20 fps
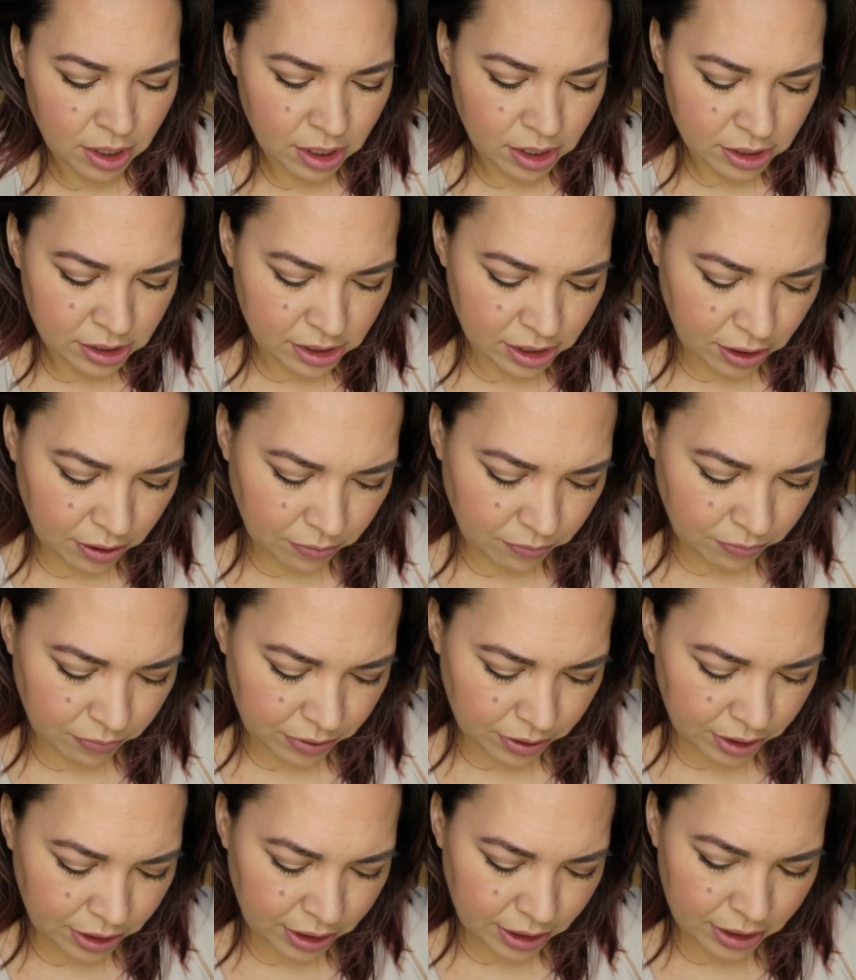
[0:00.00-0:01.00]
So
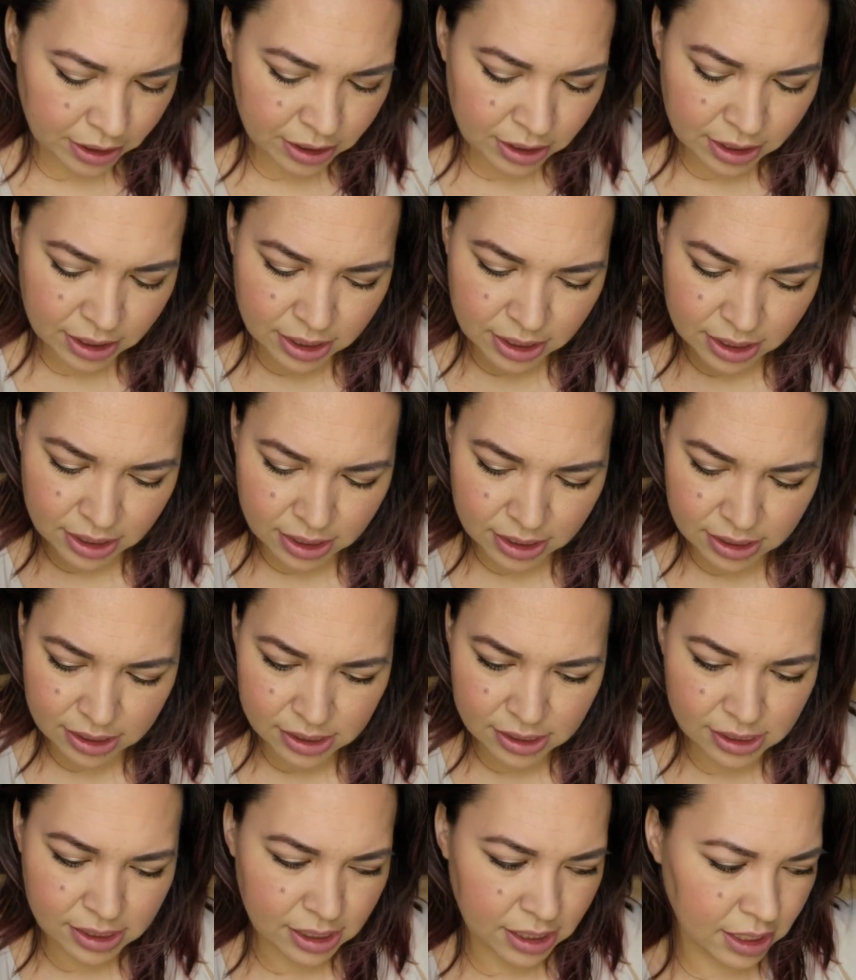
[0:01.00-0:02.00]
here
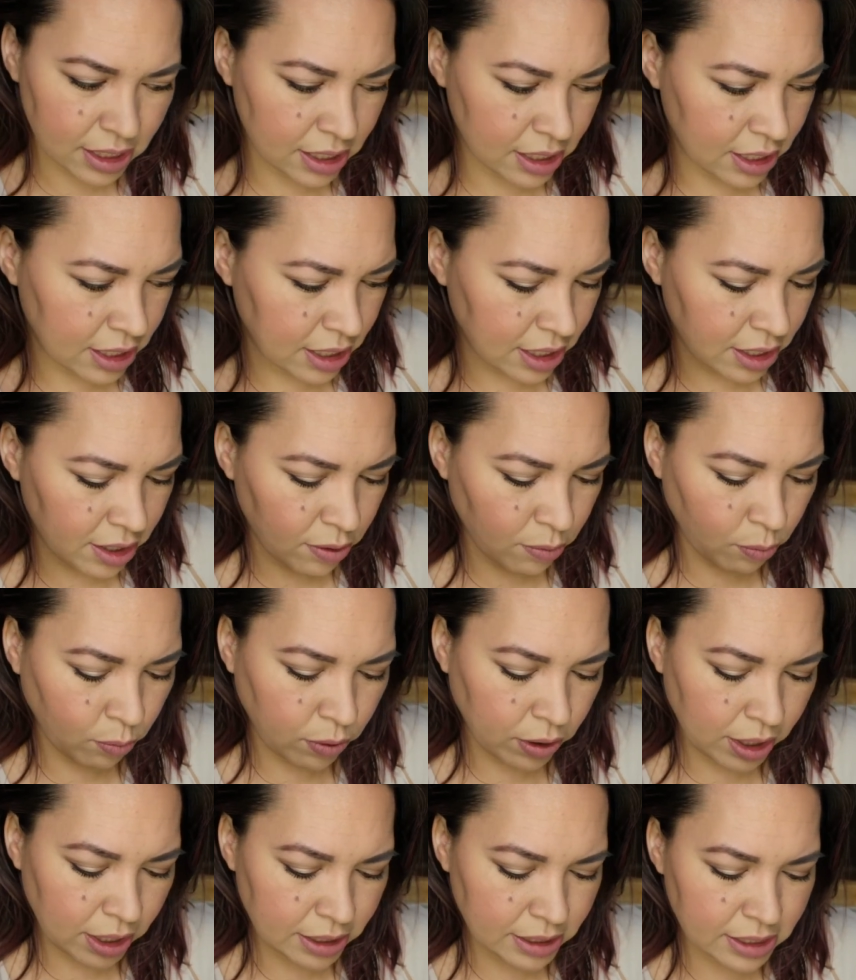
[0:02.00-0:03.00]
is
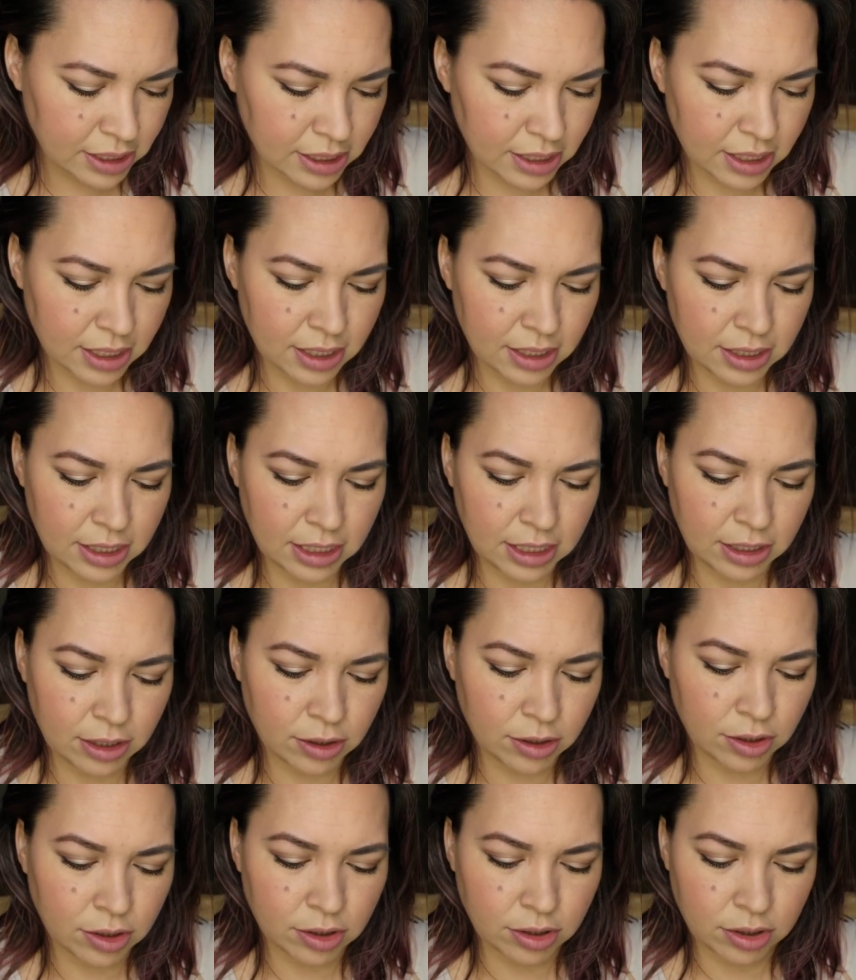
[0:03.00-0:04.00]
what the
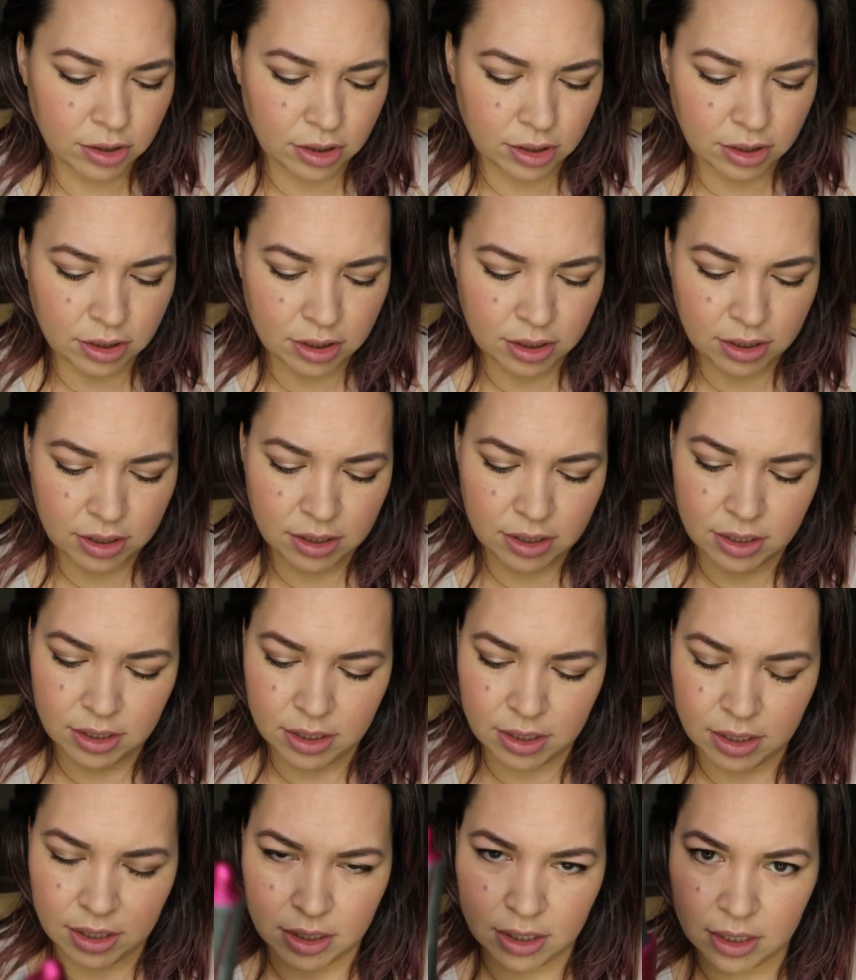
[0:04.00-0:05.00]
curl,
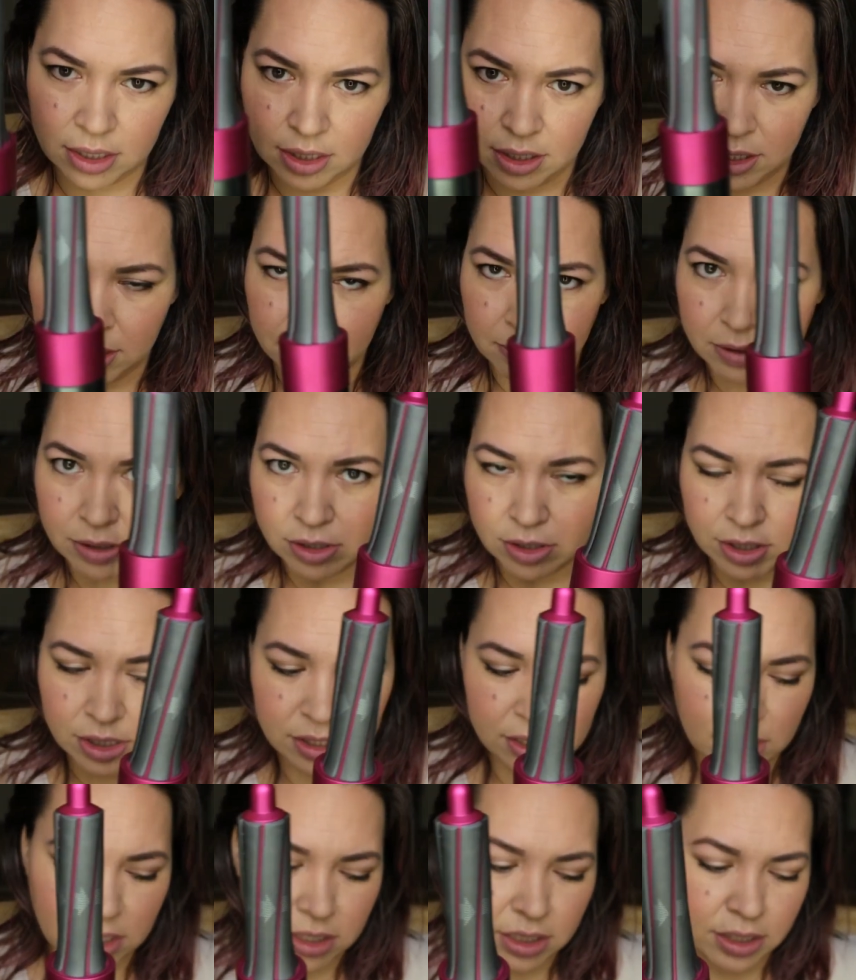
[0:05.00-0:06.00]
I'm going to turn this
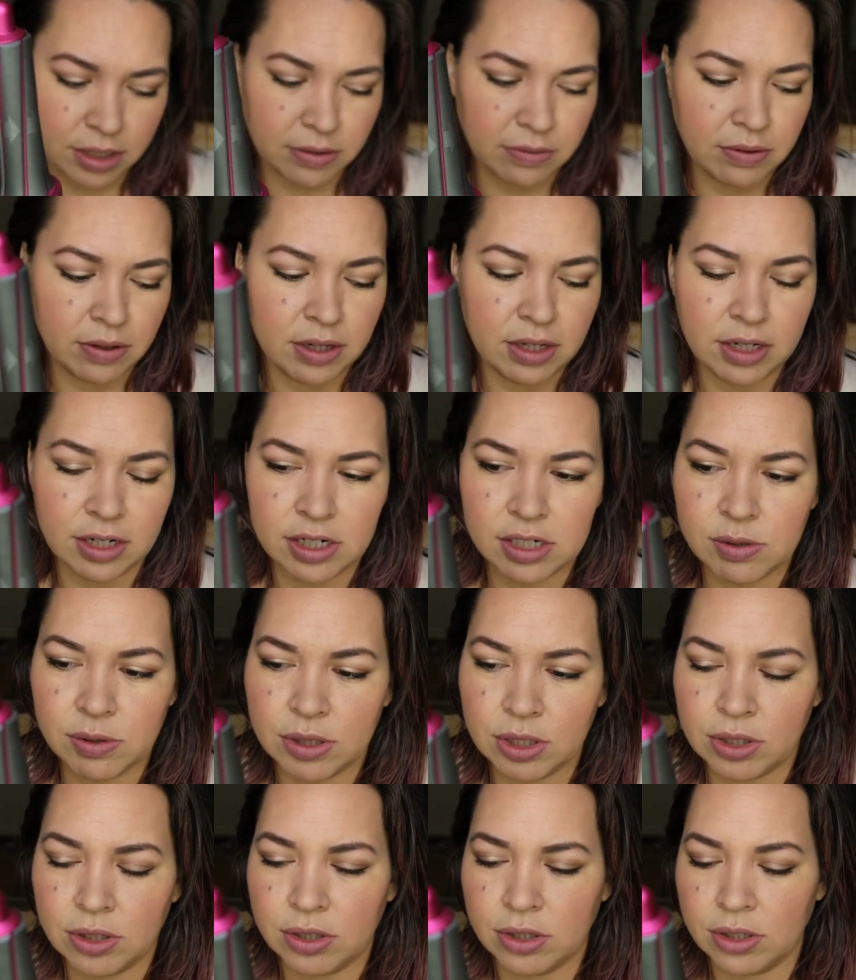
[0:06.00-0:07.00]
on here. Here's what
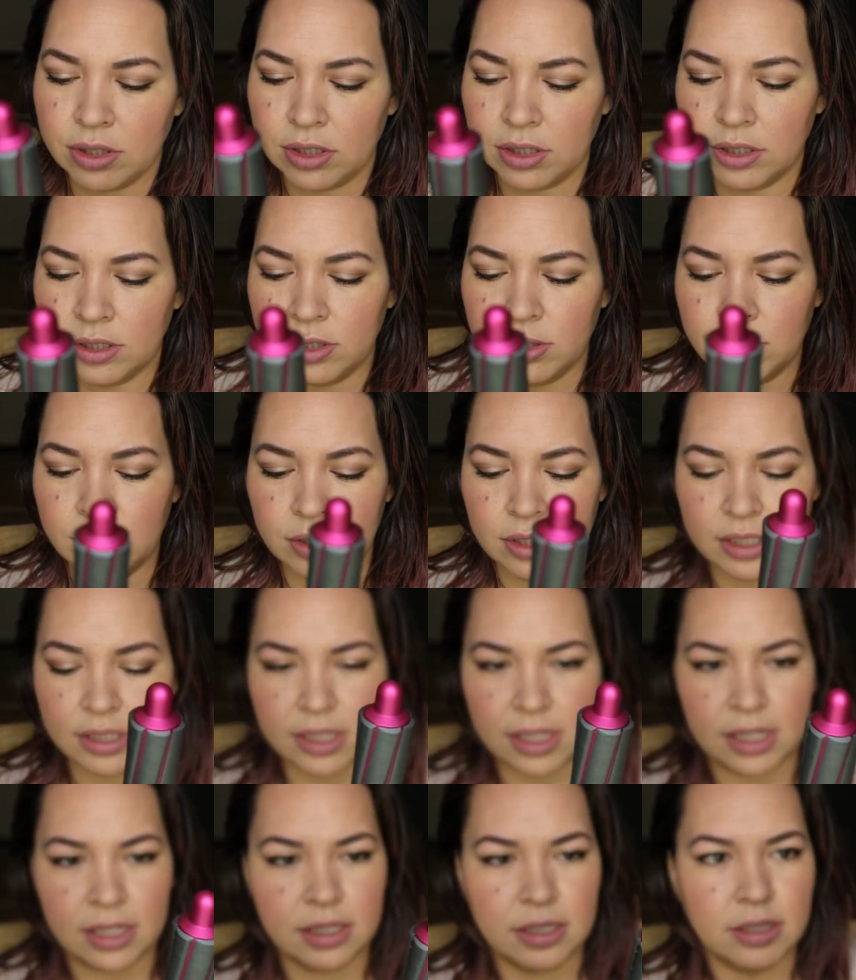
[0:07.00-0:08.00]
the curl tool looks
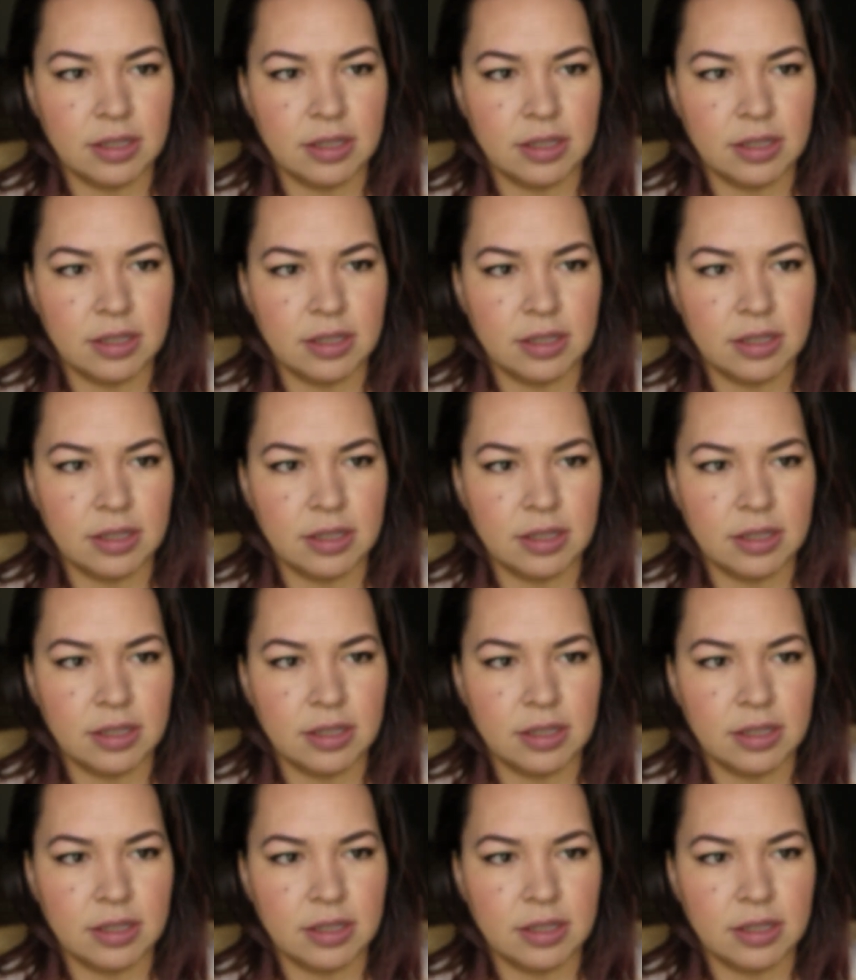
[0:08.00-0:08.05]
like.